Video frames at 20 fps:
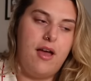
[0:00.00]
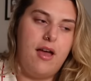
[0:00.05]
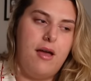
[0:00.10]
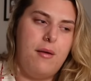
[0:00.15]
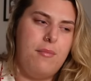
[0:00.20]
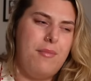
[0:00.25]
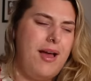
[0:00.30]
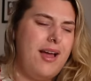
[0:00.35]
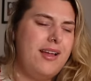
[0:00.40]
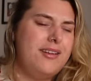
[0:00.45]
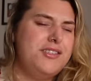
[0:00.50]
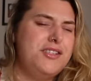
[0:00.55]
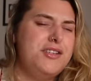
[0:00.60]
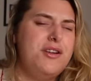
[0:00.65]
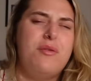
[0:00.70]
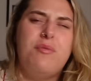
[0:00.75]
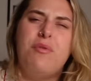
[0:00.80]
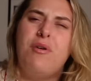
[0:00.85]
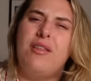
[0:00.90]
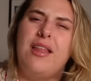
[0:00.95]
And you
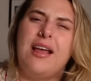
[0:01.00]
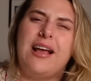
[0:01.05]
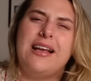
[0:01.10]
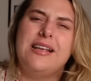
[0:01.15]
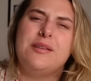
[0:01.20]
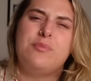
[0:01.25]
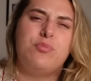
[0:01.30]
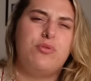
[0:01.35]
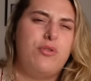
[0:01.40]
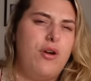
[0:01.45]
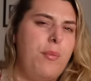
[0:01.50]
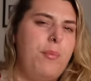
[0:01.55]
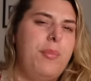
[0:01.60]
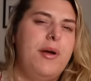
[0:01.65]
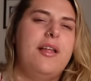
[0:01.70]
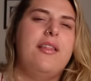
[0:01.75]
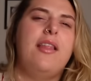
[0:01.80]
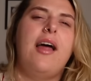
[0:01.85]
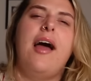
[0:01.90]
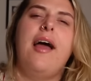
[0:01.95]
know what, like it's
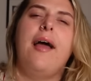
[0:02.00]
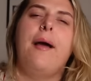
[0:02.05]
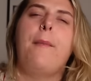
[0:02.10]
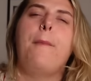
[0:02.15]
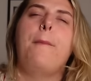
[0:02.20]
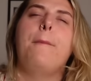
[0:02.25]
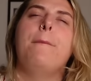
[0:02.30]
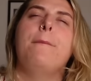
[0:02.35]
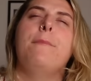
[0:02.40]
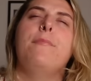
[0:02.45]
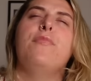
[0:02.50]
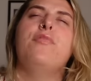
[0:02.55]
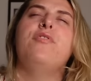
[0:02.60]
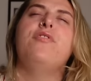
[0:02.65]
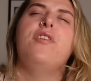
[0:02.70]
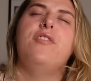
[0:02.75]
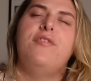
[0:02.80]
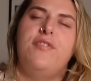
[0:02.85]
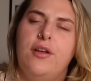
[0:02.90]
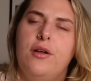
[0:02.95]
proper, like
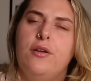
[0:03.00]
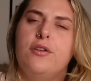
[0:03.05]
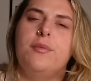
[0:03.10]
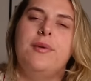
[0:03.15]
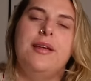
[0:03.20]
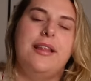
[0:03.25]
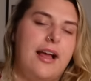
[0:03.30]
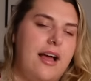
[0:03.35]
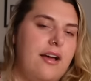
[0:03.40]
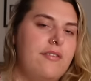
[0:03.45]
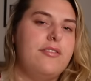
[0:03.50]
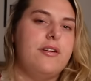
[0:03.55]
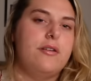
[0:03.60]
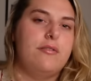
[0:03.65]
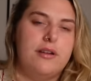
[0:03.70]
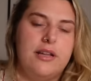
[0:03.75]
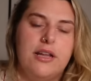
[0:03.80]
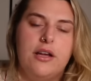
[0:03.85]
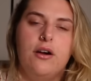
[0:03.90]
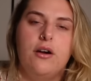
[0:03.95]
fulfilled me, like I feel
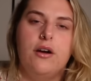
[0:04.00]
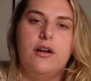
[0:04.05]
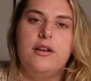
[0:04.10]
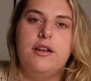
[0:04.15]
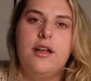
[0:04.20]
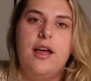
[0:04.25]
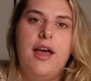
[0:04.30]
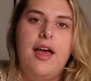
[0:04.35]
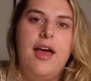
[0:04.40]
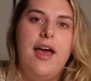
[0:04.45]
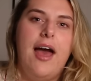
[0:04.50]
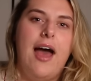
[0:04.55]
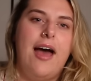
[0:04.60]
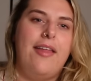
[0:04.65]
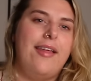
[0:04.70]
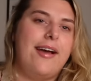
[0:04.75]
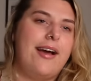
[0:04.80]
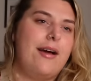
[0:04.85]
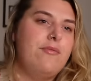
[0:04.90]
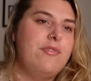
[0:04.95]
really good.
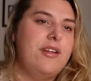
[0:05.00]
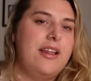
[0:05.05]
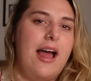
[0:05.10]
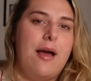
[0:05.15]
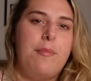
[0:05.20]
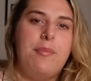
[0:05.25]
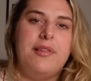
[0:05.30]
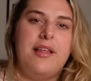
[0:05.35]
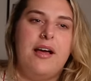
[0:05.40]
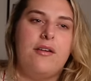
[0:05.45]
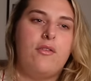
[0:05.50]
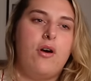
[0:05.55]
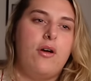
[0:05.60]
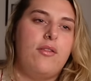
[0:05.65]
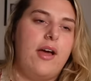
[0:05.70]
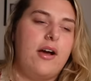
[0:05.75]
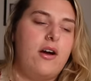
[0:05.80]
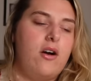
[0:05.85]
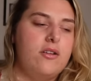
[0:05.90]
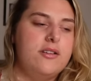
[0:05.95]
And like, I'm really happy that I've got
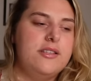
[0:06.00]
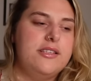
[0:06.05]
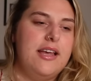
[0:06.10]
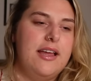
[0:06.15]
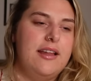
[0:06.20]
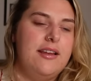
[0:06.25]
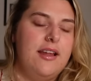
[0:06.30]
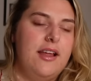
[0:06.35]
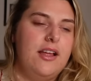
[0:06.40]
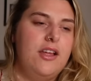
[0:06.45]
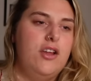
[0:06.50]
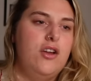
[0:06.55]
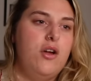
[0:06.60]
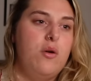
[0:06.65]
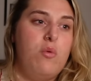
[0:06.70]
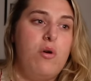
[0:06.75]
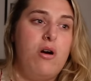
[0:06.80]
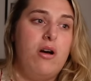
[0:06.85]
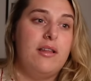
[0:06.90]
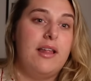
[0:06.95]
that content. And you know
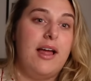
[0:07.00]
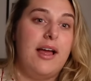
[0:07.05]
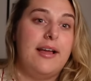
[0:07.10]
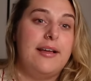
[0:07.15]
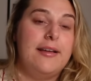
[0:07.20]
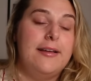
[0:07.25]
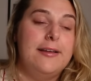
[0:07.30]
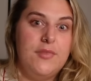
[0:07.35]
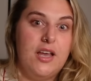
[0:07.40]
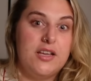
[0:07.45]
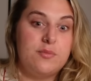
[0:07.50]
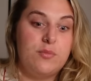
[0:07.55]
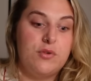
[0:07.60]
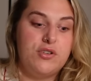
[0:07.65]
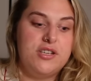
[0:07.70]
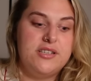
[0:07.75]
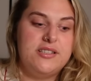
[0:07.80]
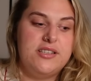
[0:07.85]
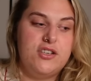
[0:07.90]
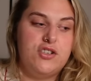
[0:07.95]
what, like as
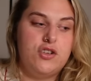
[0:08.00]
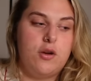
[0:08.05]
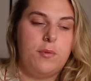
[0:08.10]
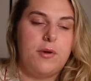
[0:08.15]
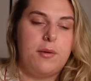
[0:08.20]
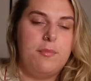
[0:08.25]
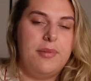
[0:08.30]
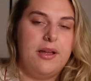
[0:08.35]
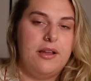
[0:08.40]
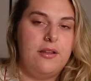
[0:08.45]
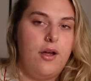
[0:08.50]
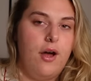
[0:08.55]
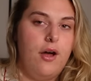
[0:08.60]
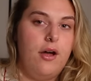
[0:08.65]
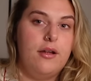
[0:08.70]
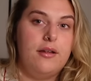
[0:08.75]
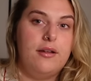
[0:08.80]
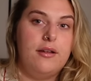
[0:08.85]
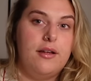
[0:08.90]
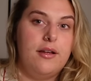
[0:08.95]
much as this job can be a
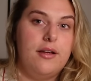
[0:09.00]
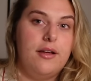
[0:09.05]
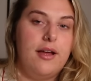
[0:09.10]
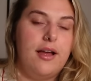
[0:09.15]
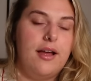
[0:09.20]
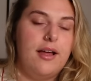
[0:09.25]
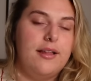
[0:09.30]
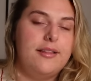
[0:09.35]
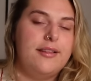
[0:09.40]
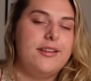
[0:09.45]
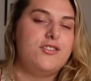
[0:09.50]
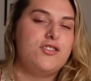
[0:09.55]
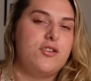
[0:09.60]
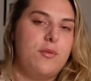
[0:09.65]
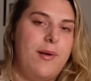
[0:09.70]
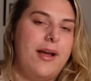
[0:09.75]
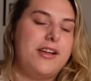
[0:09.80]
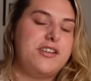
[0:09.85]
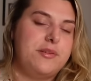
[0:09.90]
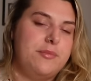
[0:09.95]
lot, this
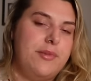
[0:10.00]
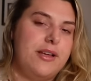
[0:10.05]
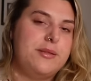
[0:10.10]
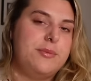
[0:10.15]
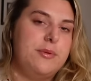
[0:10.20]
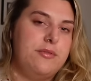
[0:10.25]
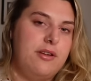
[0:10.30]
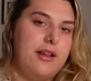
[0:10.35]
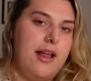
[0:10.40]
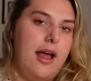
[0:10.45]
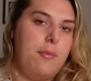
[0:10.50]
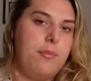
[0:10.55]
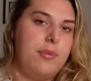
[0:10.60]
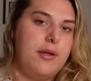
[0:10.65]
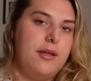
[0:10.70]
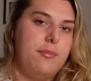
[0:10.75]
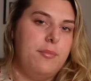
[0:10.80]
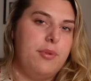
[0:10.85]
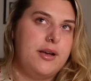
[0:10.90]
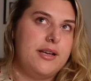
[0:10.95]
job actually makes me really
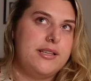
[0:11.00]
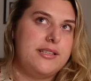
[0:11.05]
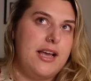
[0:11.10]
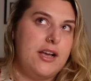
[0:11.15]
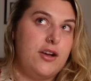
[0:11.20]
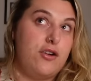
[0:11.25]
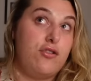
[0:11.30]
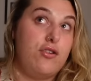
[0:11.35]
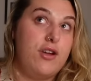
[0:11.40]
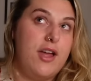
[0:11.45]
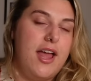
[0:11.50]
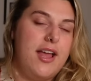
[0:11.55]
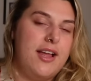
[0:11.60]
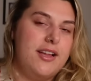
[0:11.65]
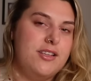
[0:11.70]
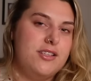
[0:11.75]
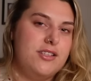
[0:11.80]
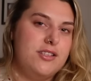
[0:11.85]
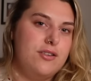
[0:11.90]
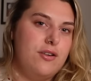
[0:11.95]
happy because like
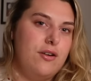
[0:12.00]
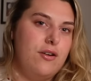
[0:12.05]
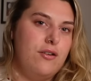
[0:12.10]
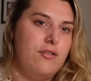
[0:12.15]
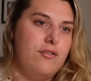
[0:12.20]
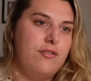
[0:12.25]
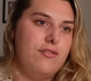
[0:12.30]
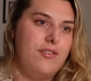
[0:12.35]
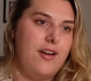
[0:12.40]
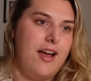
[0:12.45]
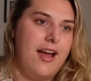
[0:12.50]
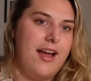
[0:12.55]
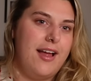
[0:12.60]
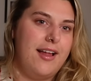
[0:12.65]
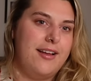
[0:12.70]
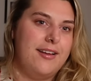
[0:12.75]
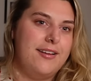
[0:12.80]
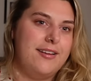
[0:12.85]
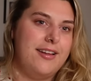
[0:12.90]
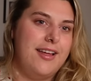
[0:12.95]
creating stuff
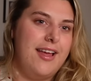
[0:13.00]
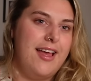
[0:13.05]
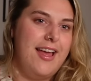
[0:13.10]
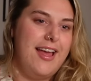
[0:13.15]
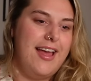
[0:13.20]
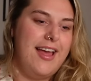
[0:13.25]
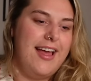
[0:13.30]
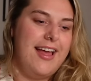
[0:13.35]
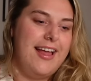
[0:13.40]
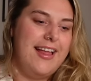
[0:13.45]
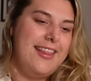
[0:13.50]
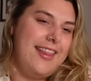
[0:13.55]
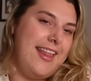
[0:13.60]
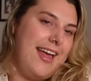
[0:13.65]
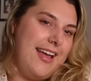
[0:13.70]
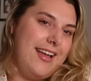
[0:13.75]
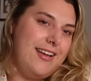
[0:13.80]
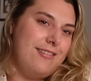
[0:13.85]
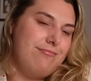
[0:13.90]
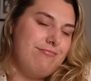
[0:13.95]
and
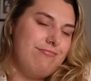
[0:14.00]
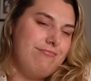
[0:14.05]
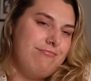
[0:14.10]
like